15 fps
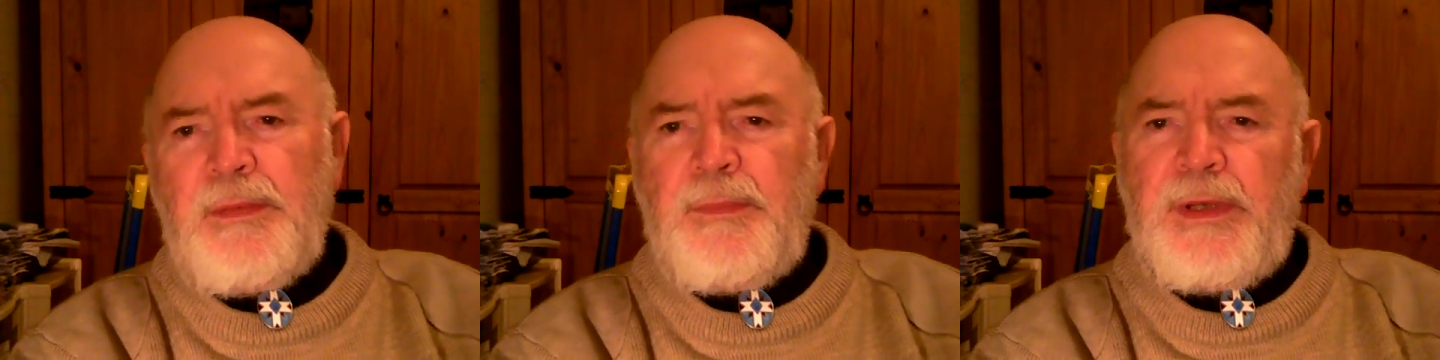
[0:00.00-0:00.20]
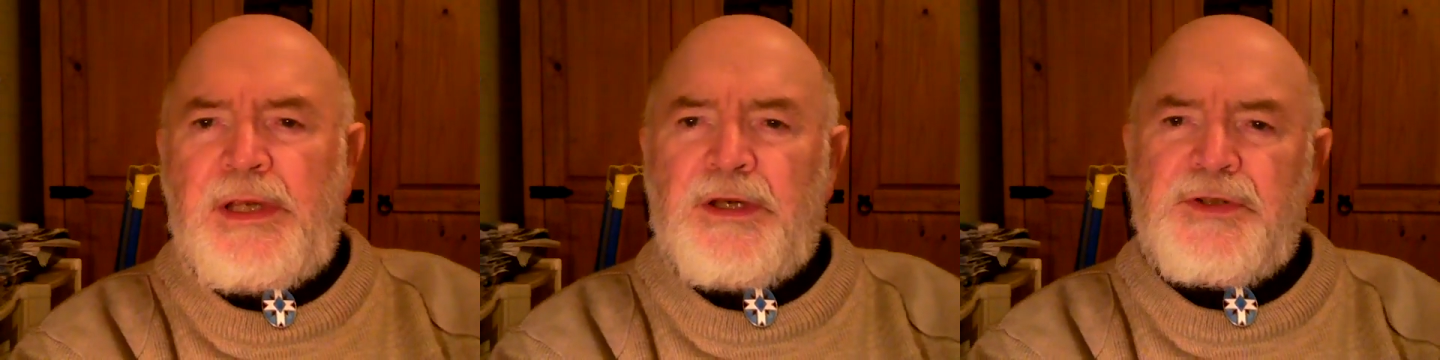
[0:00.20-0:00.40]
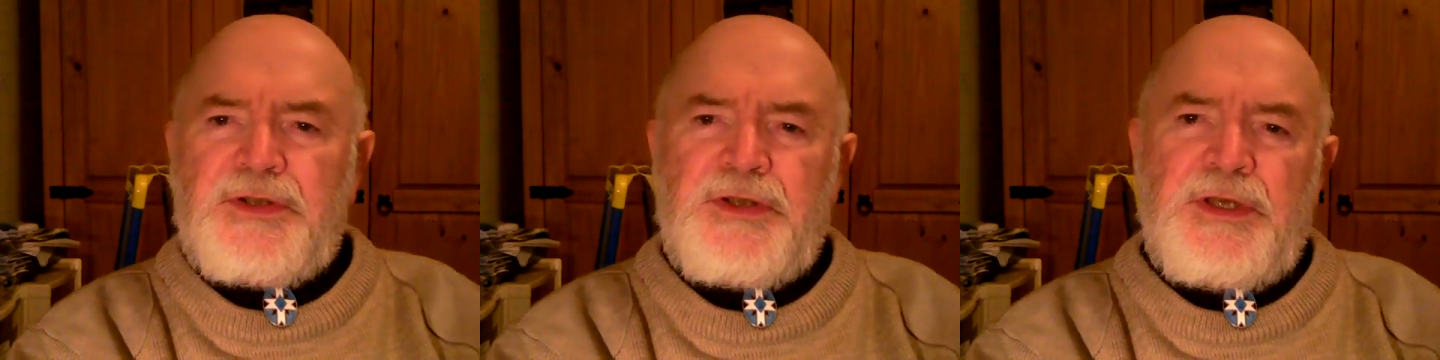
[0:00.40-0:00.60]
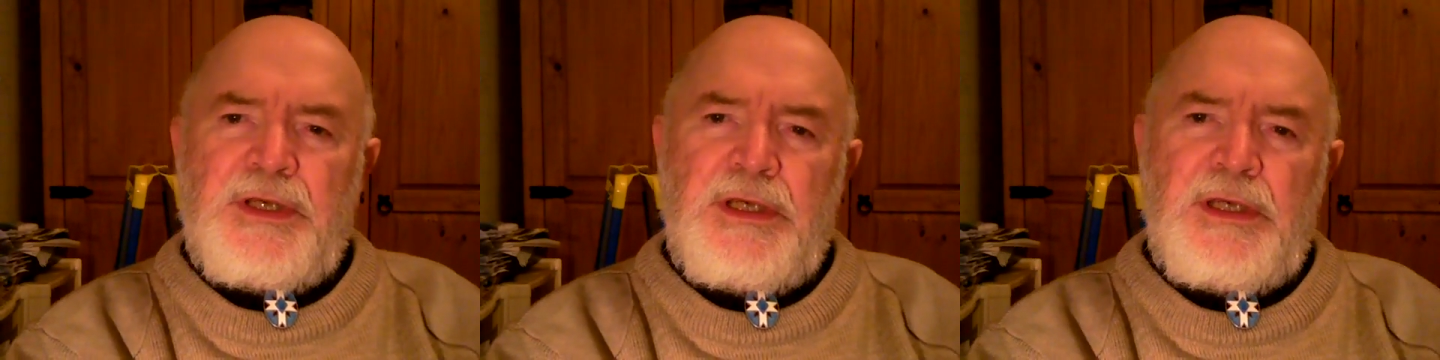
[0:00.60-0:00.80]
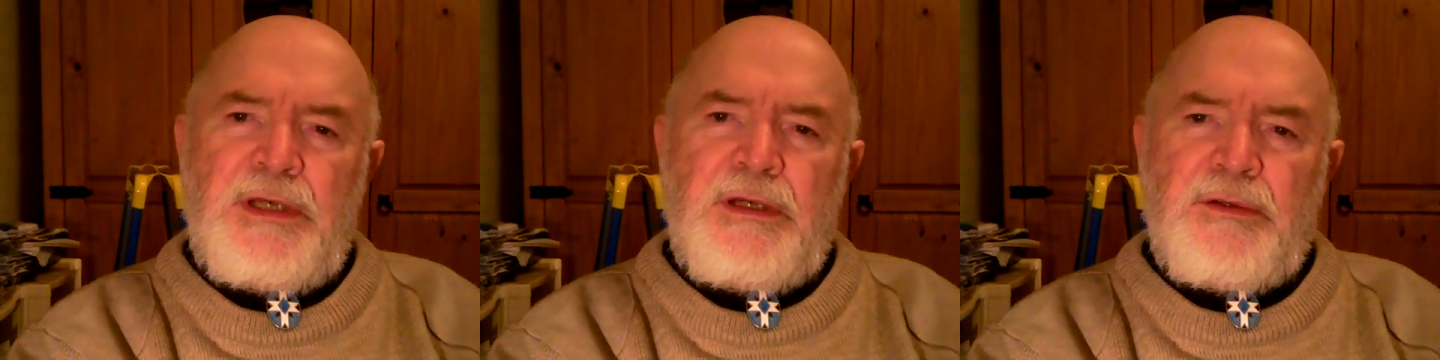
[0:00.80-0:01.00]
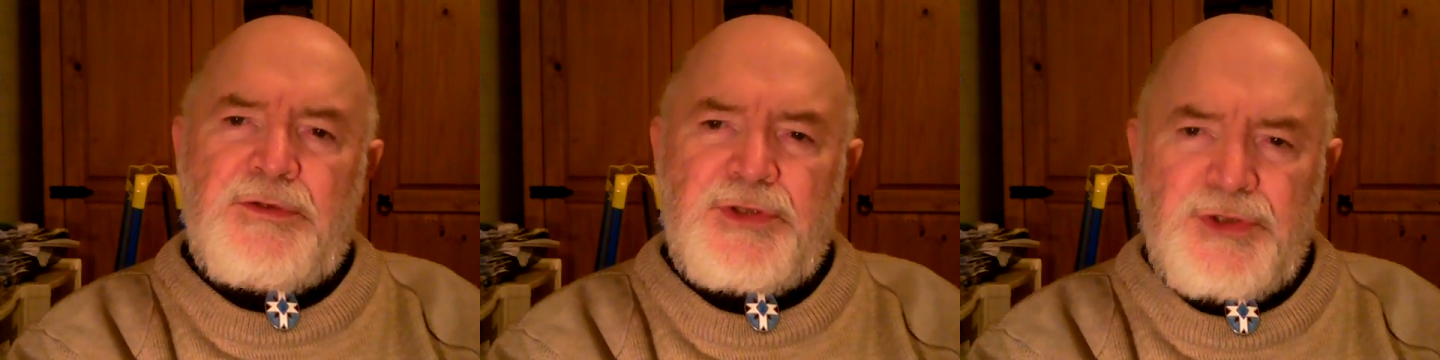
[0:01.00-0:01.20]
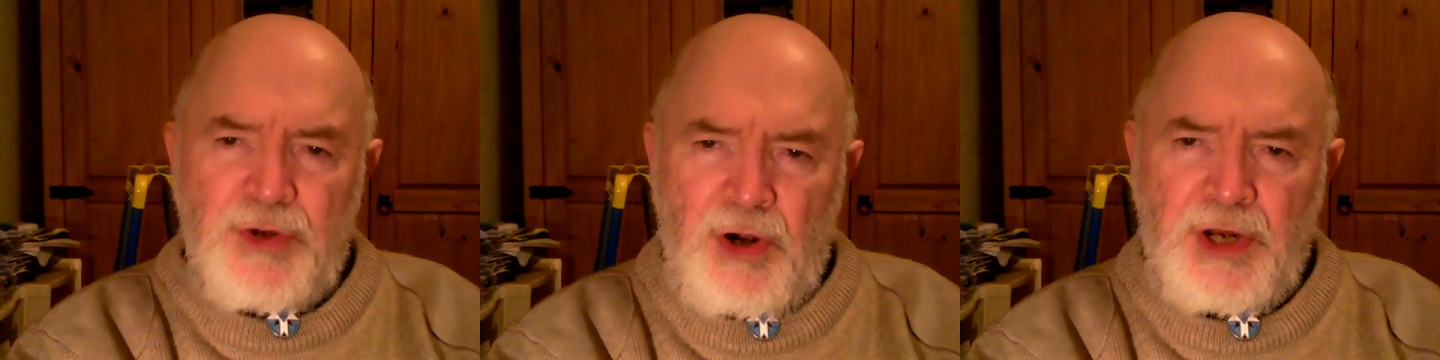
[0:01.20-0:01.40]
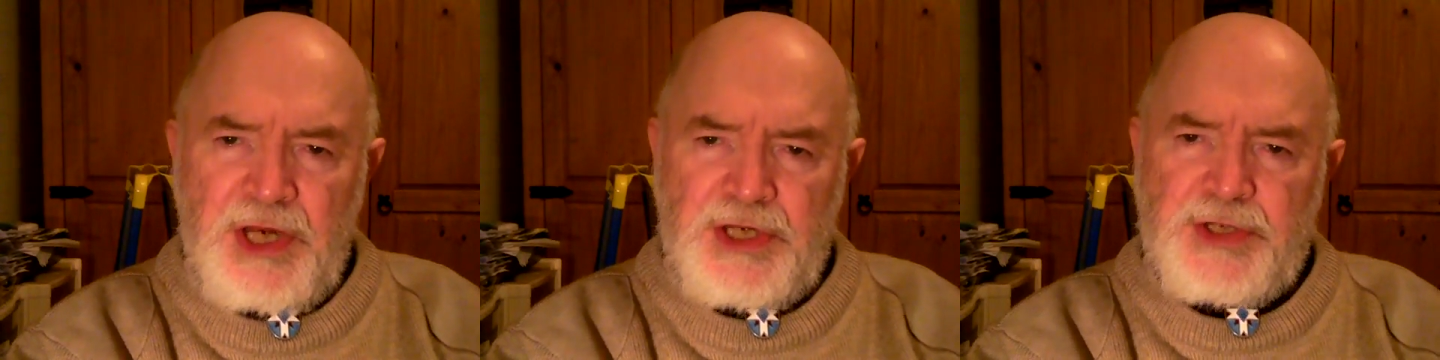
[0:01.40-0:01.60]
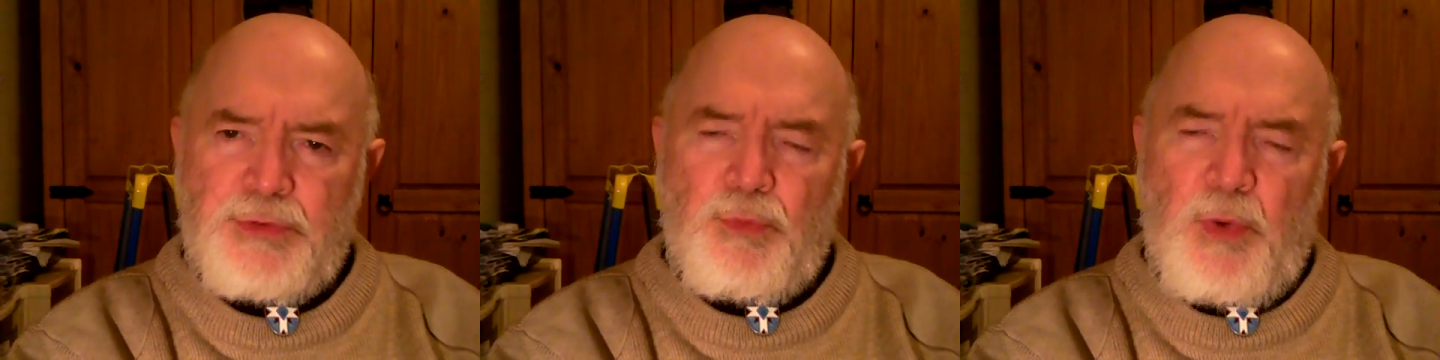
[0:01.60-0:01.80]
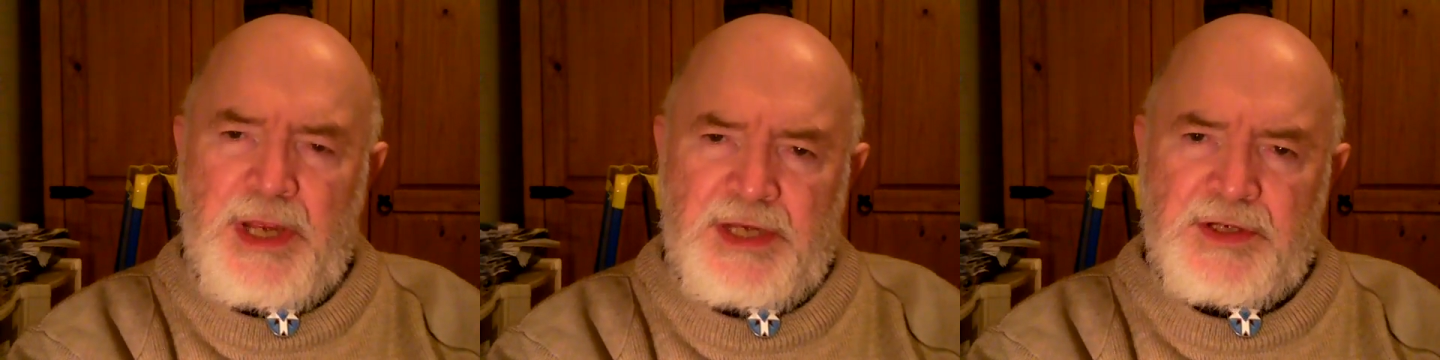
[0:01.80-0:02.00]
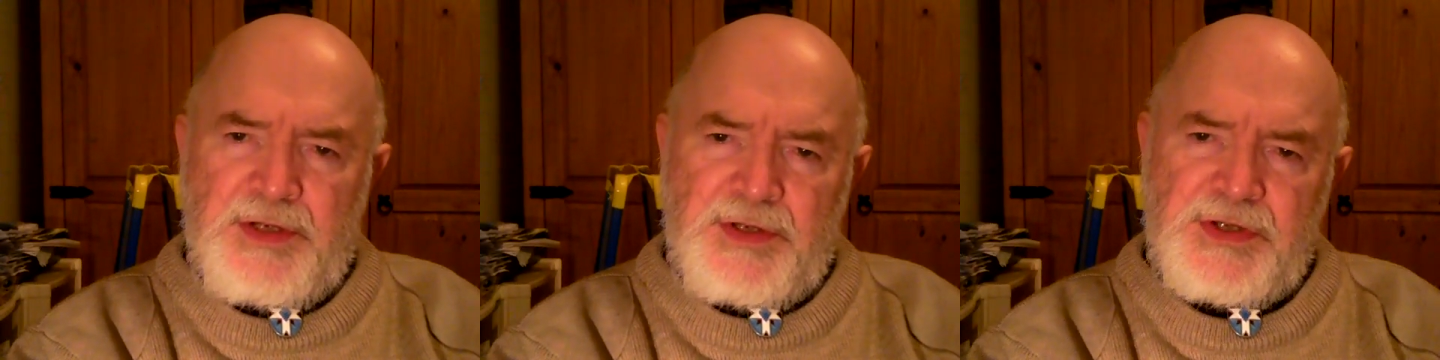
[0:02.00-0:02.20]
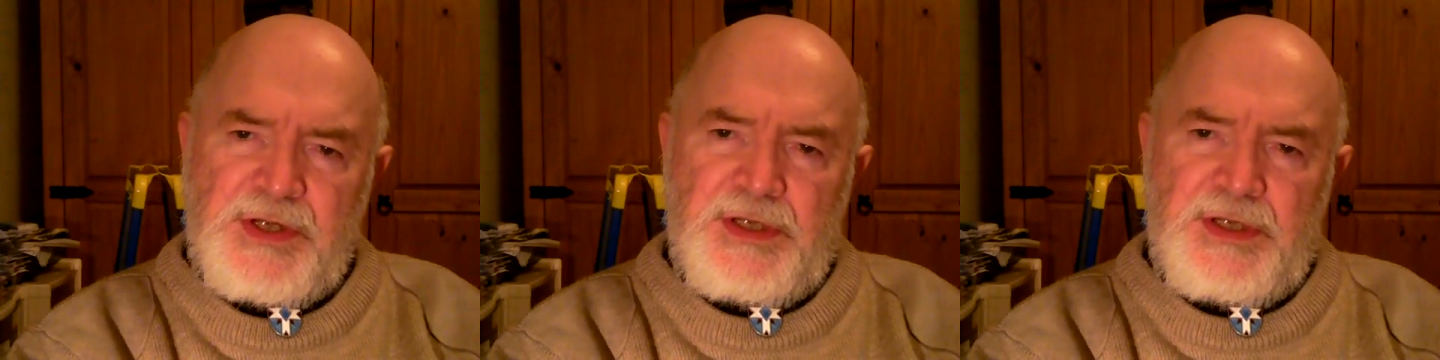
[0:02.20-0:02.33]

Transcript: because the strongest winds